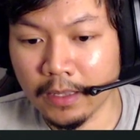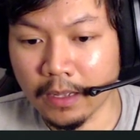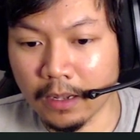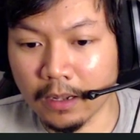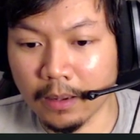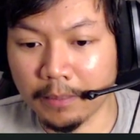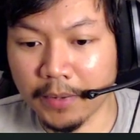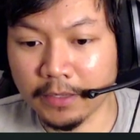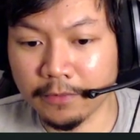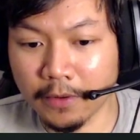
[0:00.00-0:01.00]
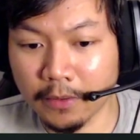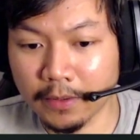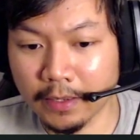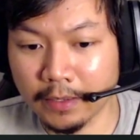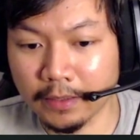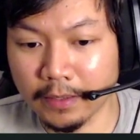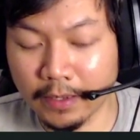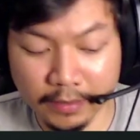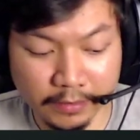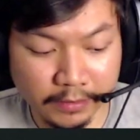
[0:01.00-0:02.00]
By default it
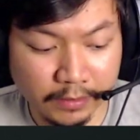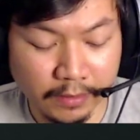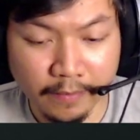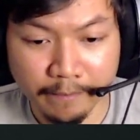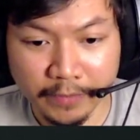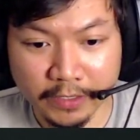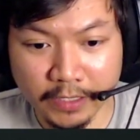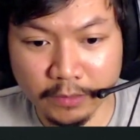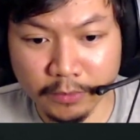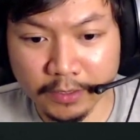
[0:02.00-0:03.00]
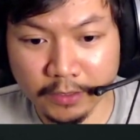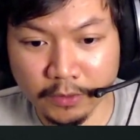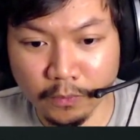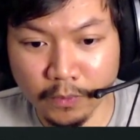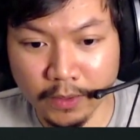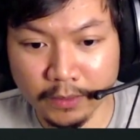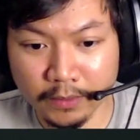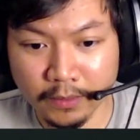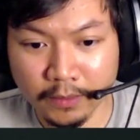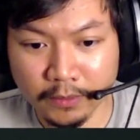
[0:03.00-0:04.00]
is, the keys were set to 1,
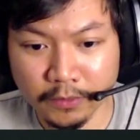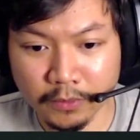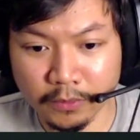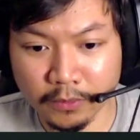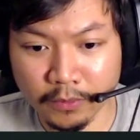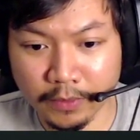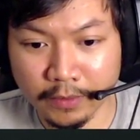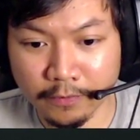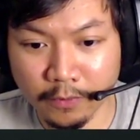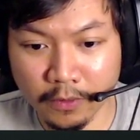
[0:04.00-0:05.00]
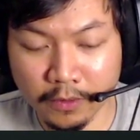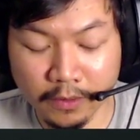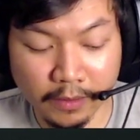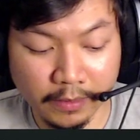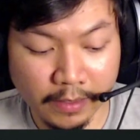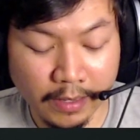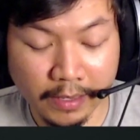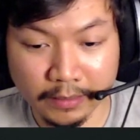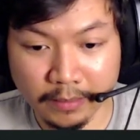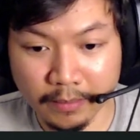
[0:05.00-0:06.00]
2, 3, 4 on the
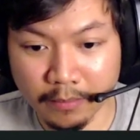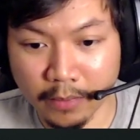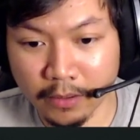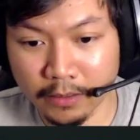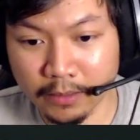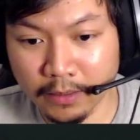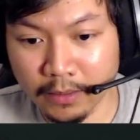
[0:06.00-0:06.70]
hot bar,